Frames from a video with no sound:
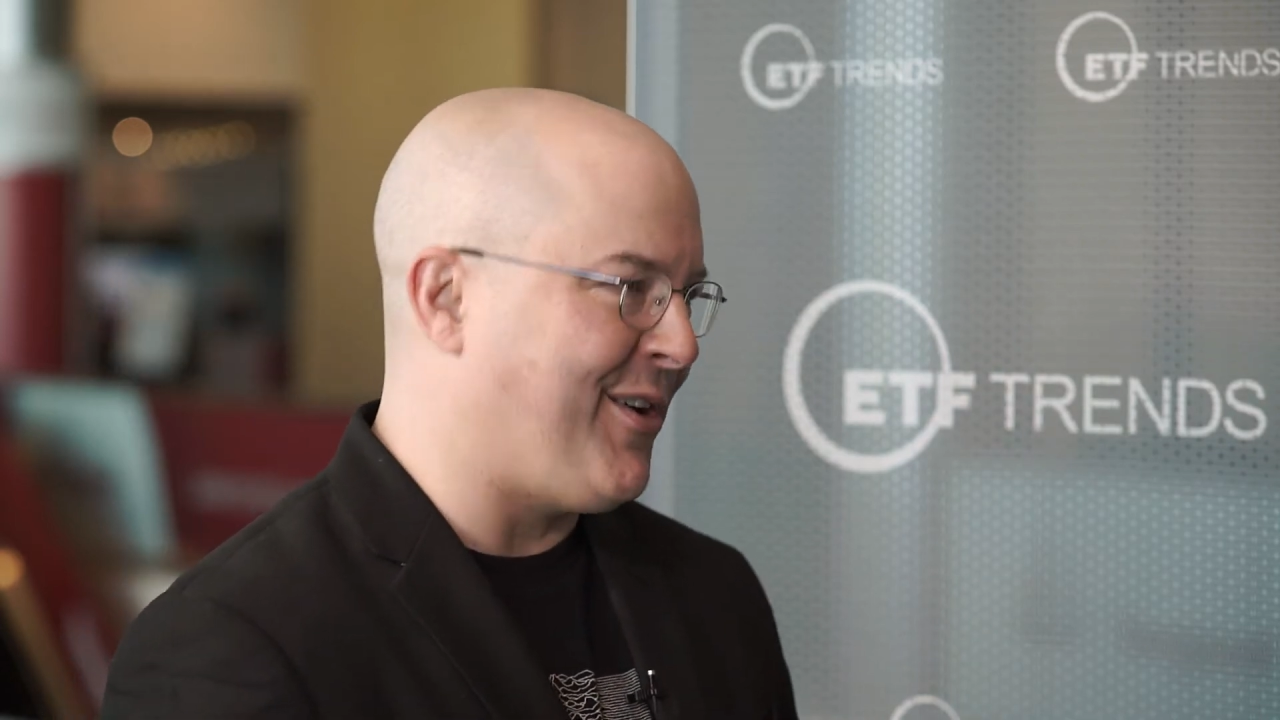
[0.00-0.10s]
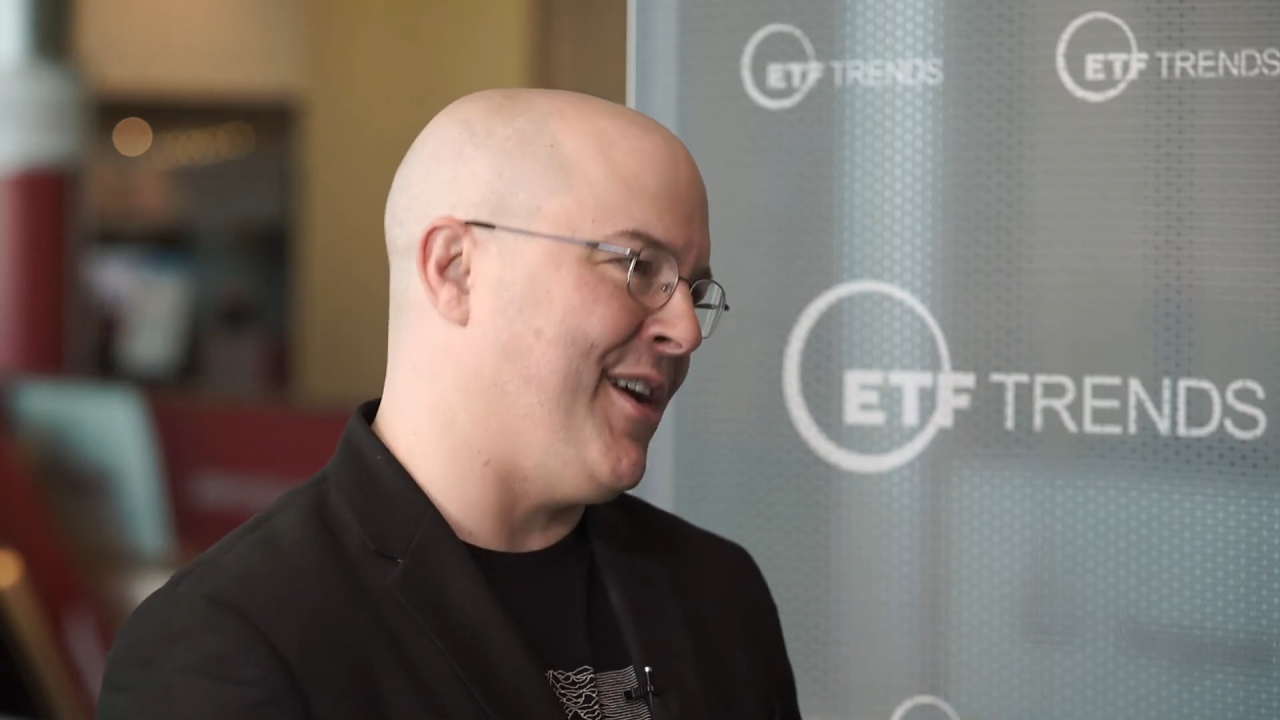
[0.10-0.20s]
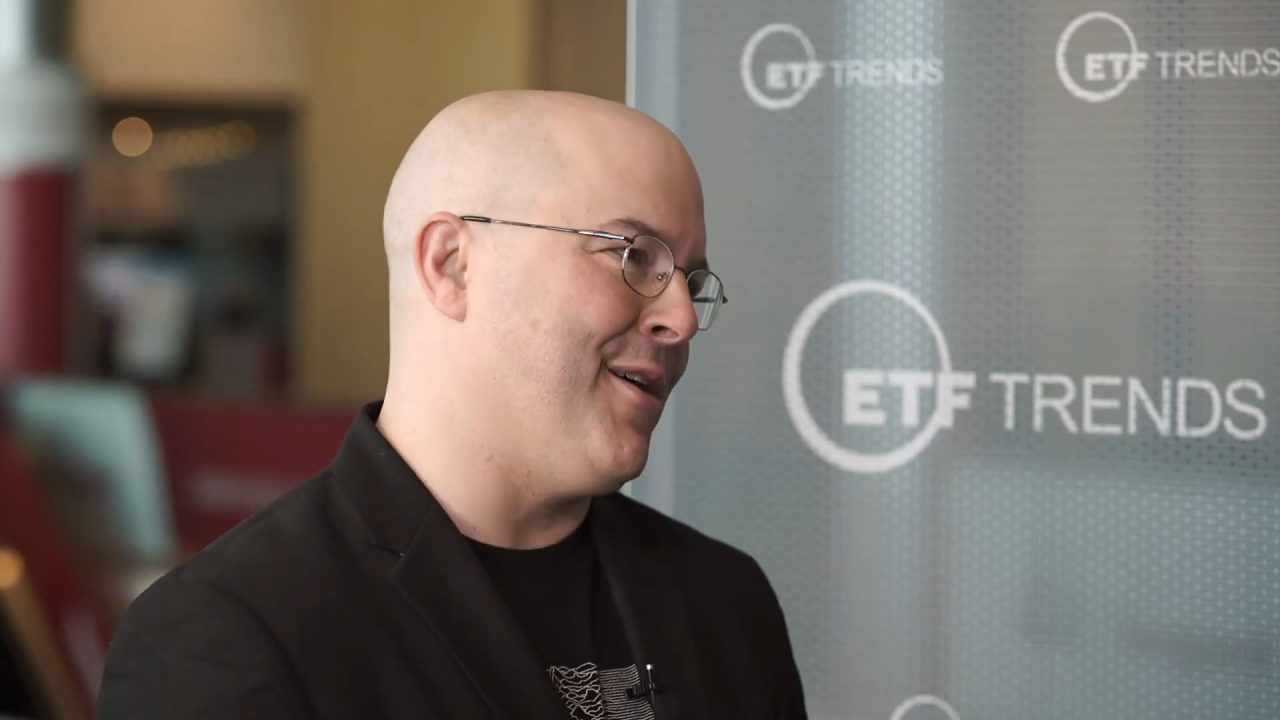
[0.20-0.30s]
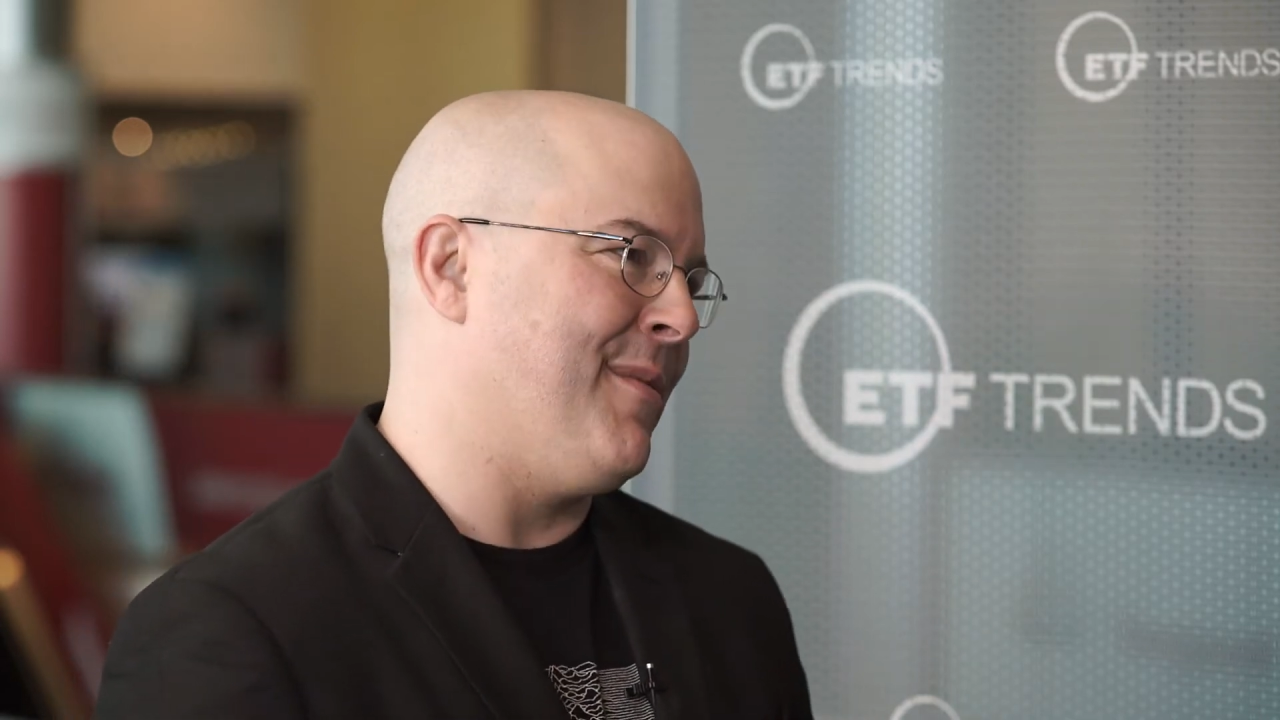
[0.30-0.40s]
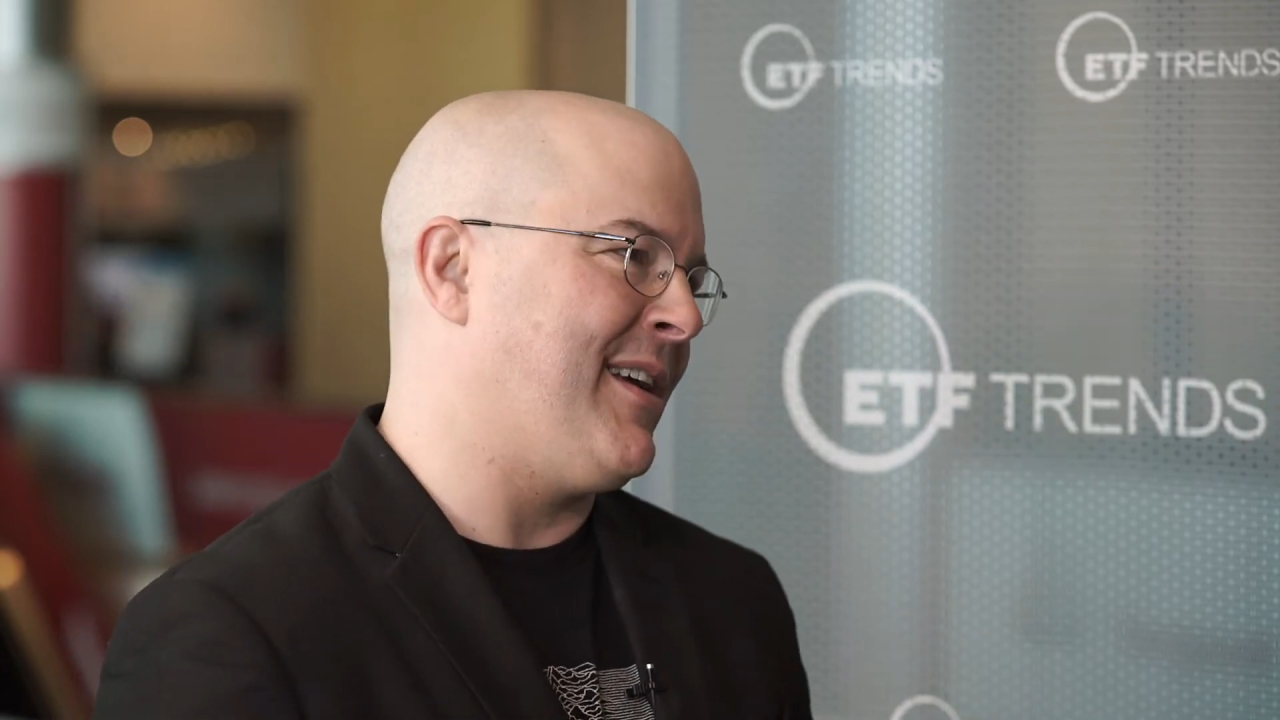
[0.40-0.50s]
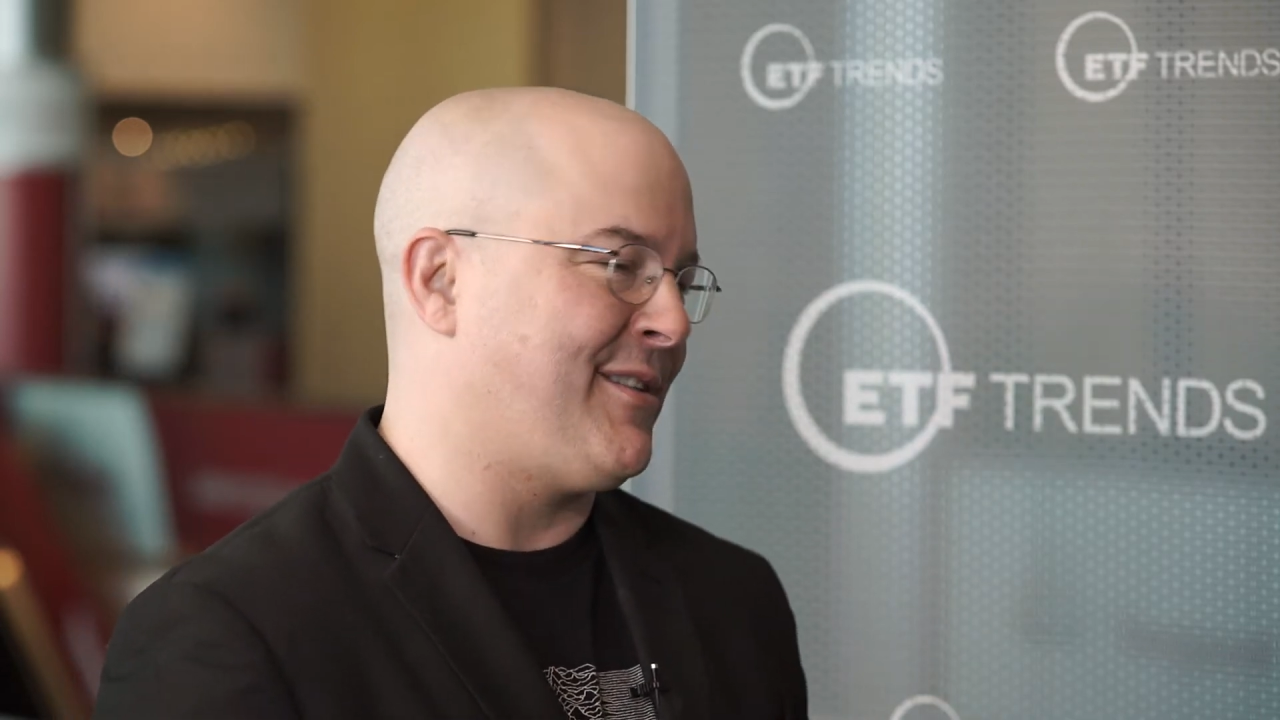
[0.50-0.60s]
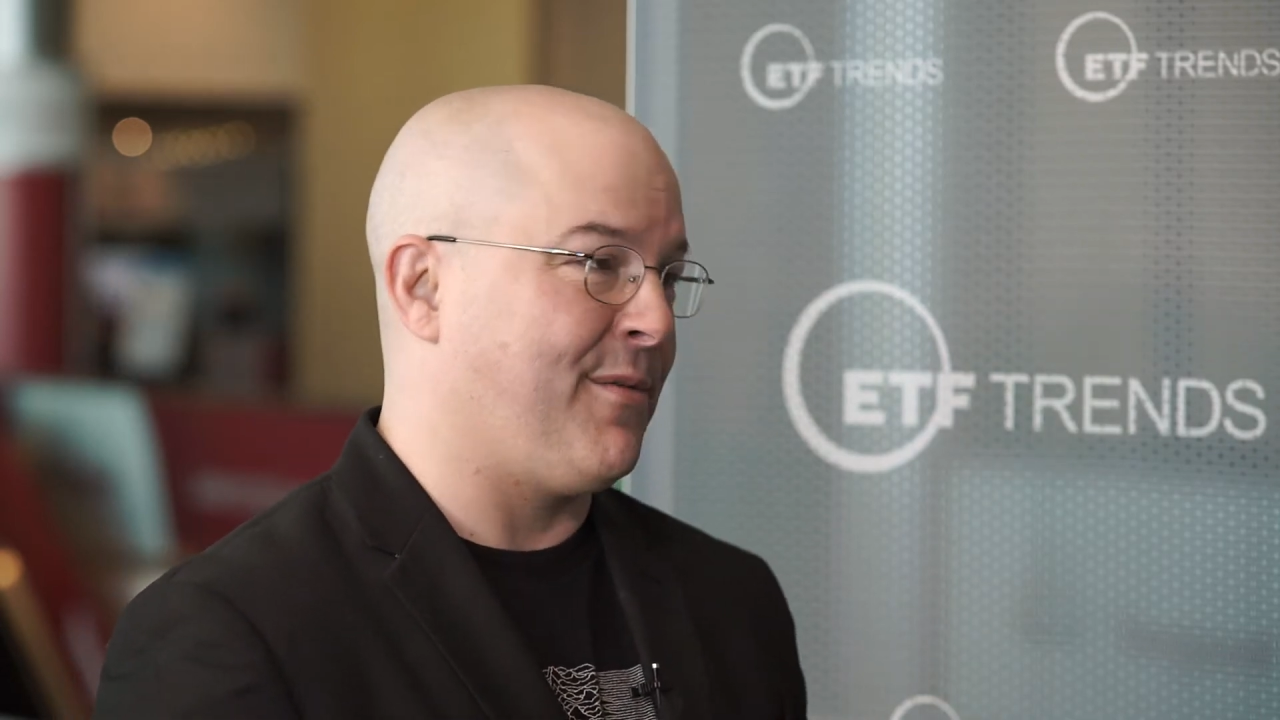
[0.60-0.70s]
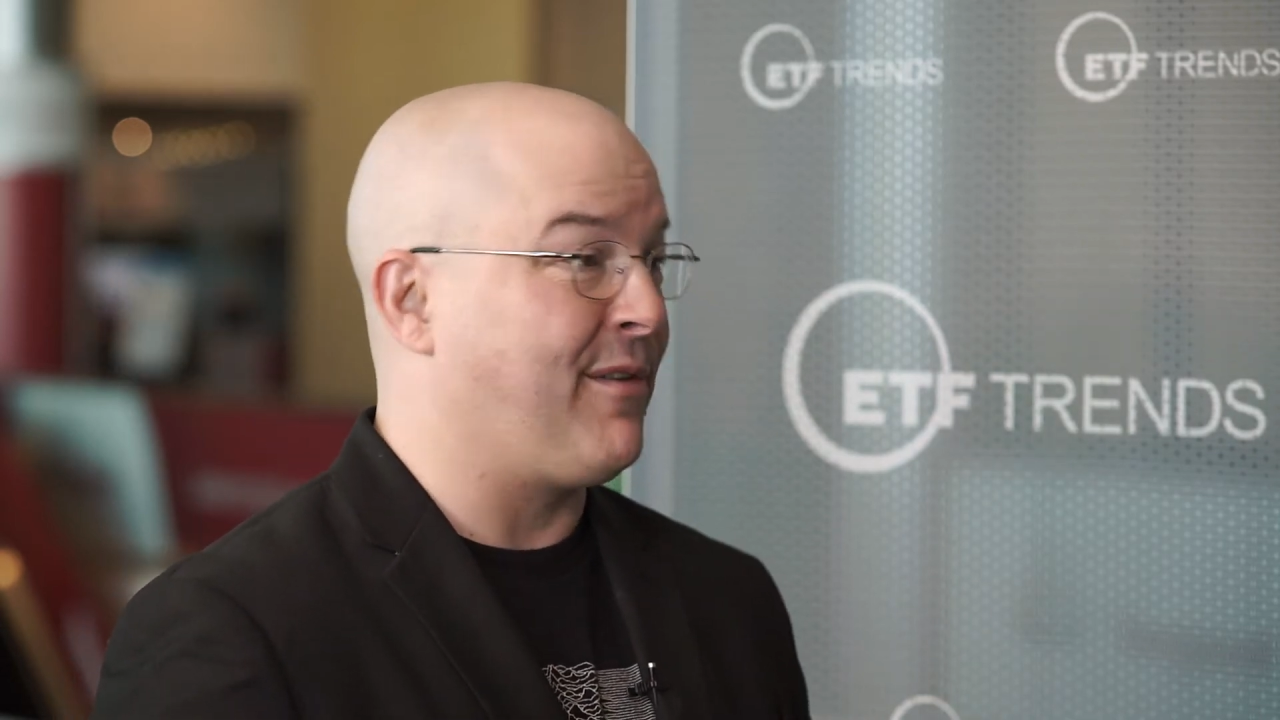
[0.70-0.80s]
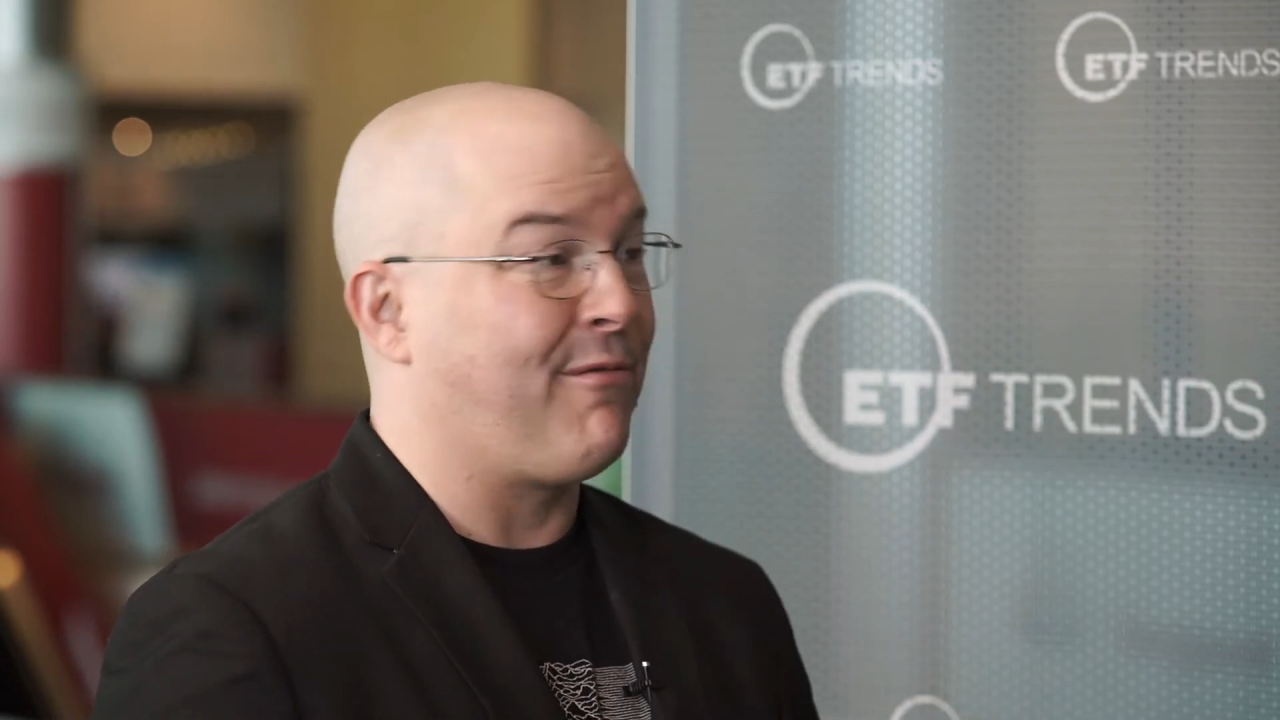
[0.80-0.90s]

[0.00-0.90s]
year because they were in the